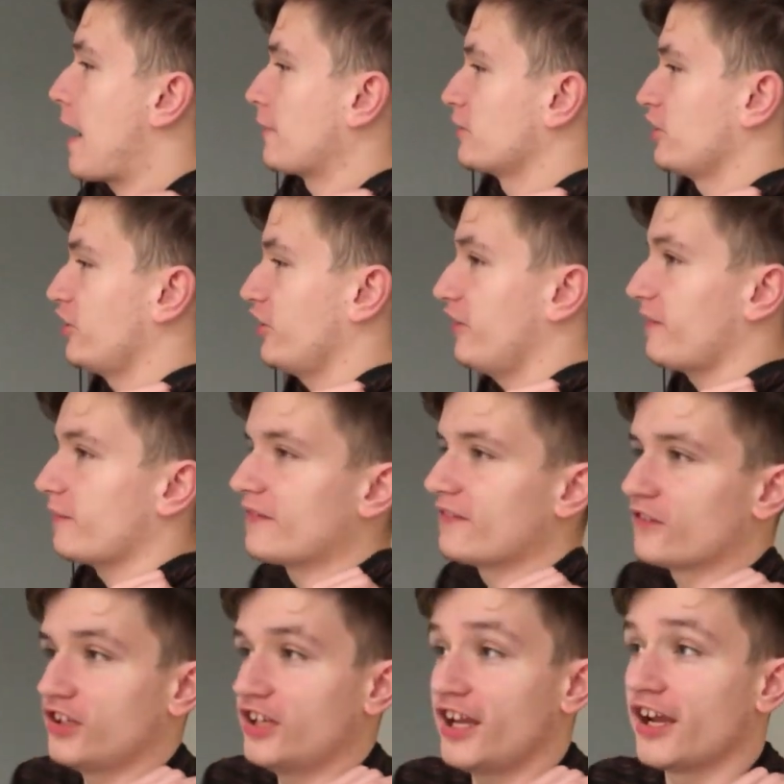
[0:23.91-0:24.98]
I'm going to do some
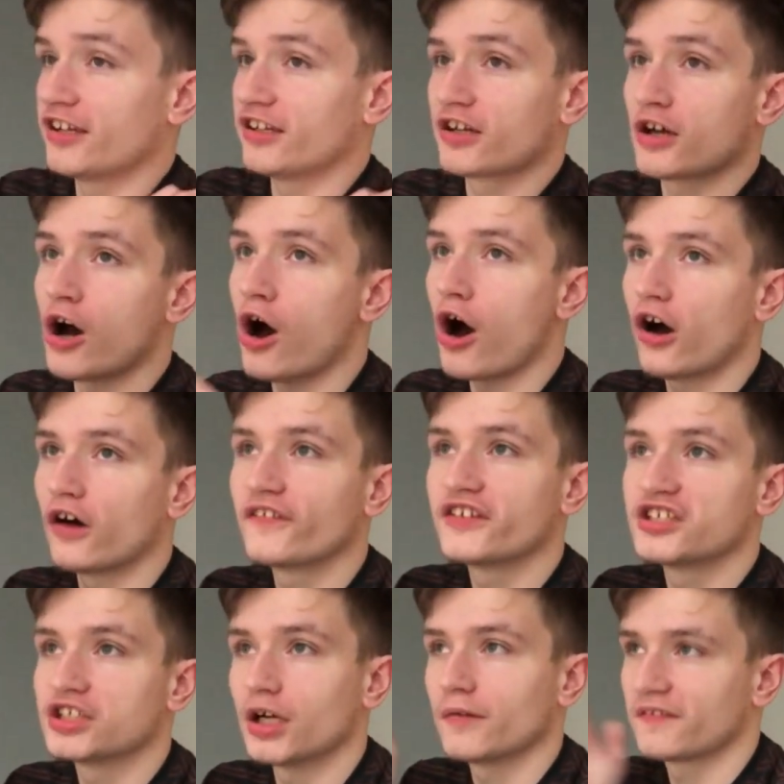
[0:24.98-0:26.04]
studying at the coffee
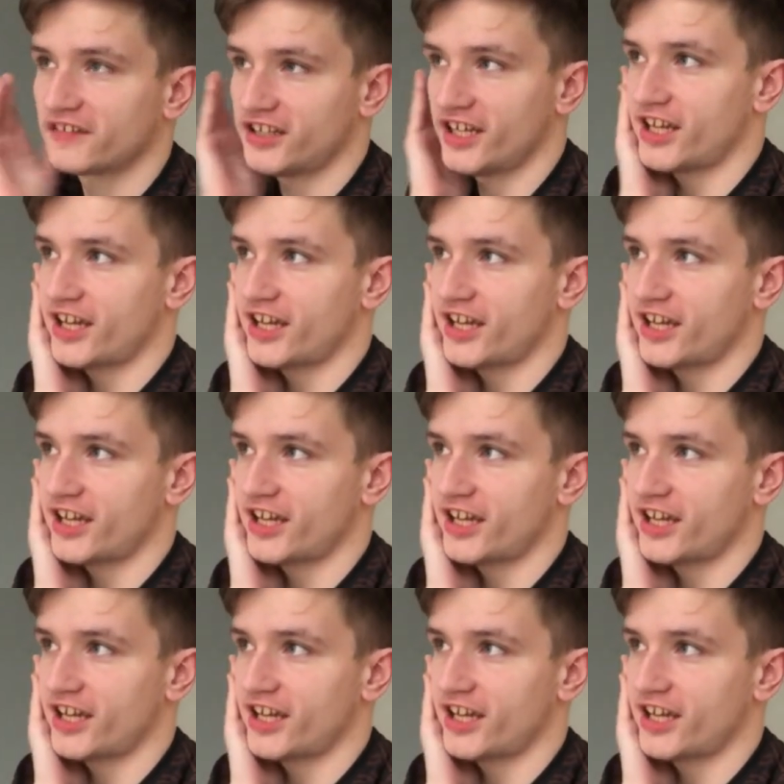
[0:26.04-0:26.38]
shop today.